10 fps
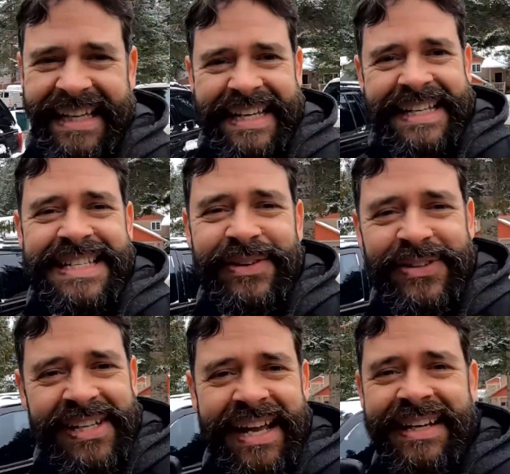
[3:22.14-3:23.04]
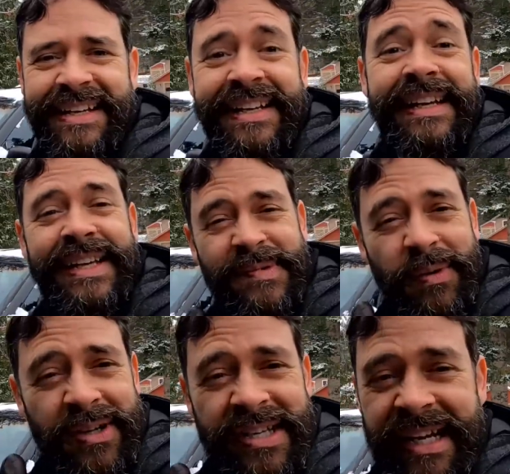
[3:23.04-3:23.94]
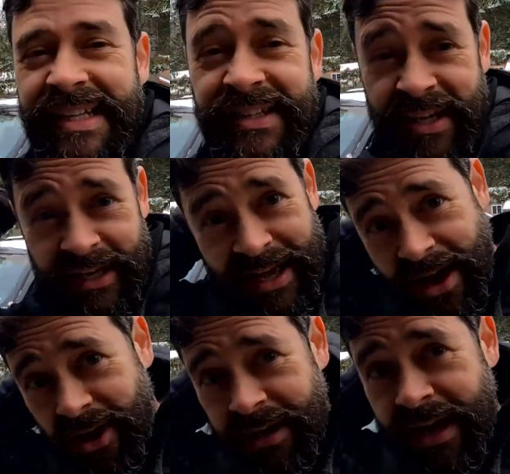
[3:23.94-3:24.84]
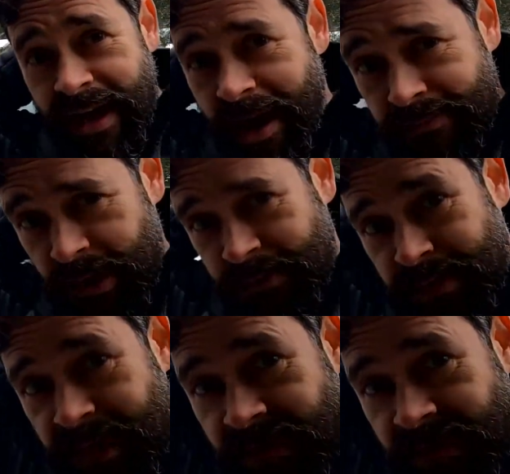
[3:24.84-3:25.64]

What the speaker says: He's so excited. He's more excited than you think. Okay, I'm done being